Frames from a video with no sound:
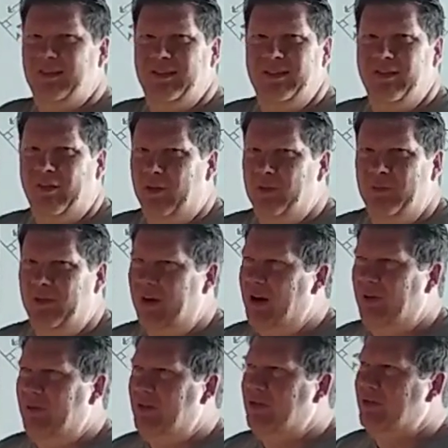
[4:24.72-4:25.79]
Normally, I
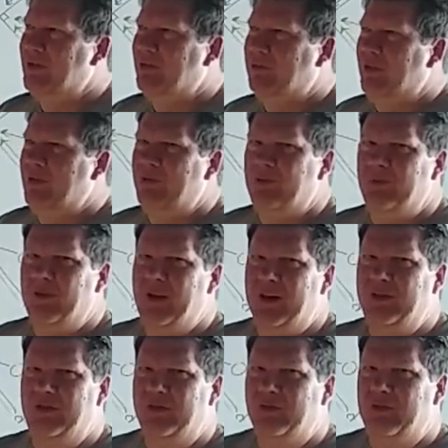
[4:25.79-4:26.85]
would just
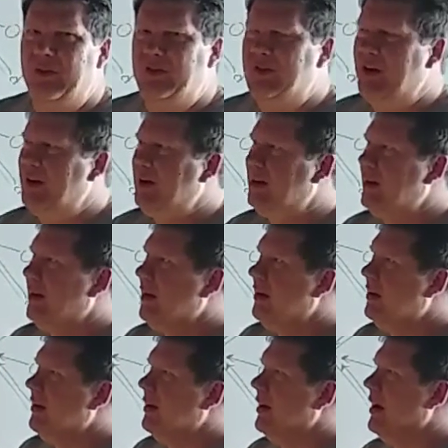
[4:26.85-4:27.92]
reflexively take
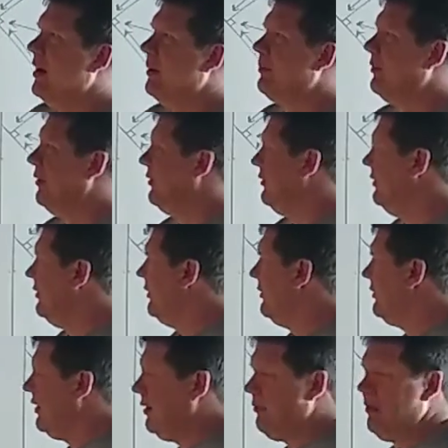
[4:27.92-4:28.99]
Indianapolis and
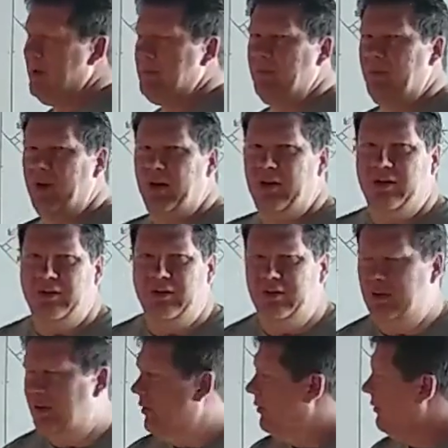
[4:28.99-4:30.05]
just say,
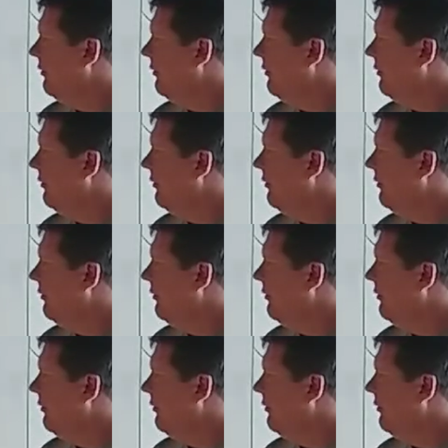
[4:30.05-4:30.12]
the